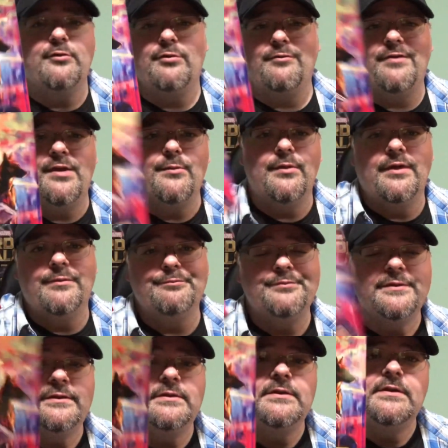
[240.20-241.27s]
3, but
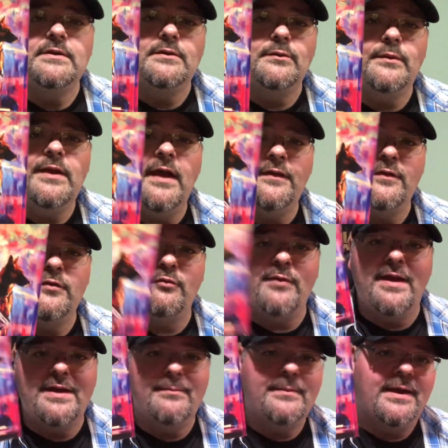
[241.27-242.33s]
we got this
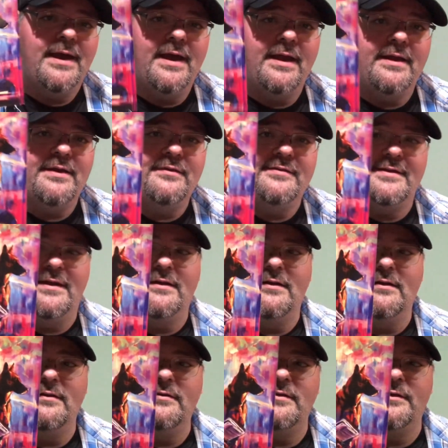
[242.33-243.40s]
random guy and his
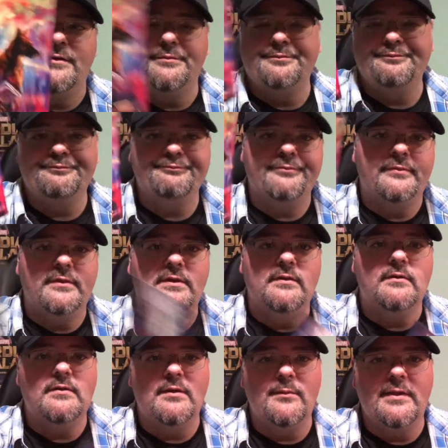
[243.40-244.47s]
dog, so...
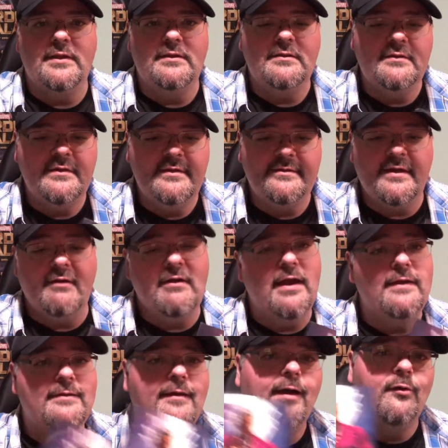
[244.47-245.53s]
I mean, he's all
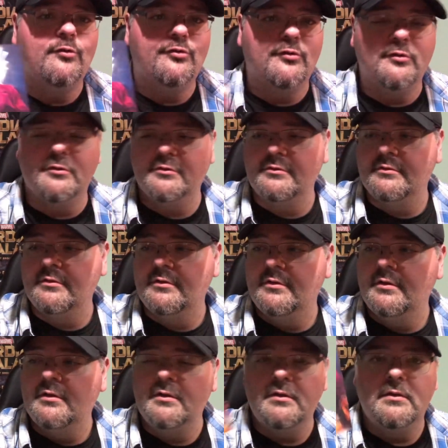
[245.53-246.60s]
right. Dog was cool.
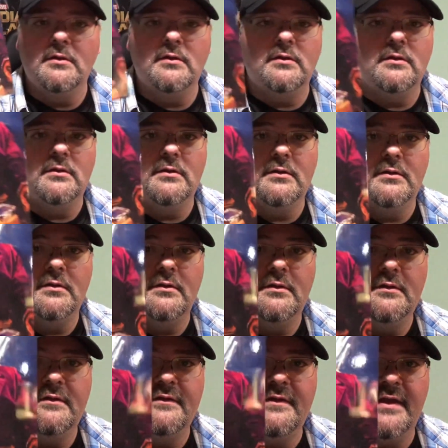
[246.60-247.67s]

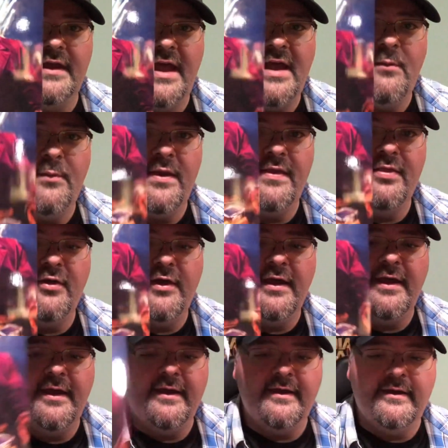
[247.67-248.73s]
It's the kingpin looking
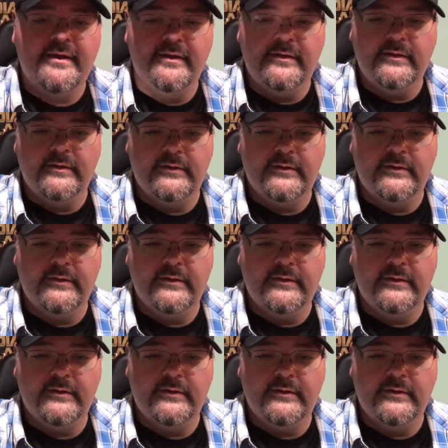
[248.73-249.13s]
guy.